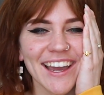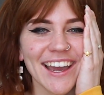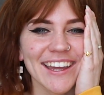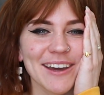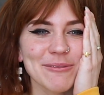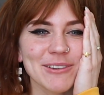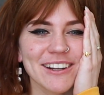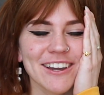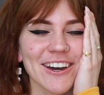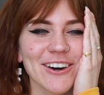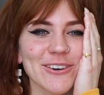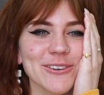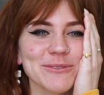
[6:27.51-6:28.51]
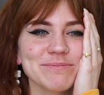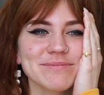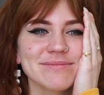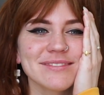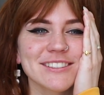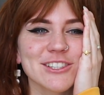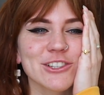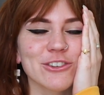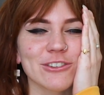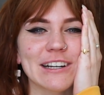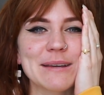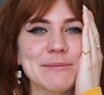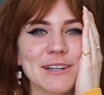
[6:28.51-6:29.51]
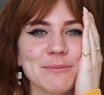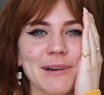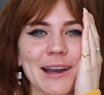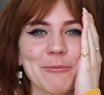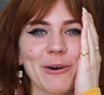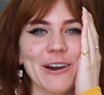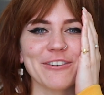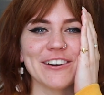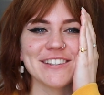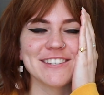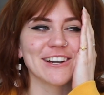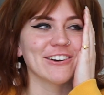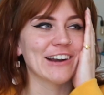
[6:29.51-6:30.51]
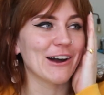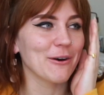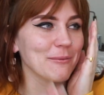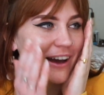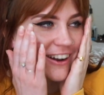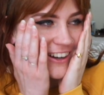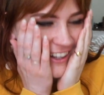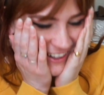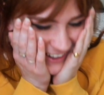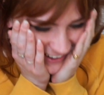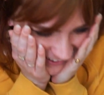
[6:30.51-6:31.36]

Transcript: And I'm gonna go scream into my boyfriend's ear now about it.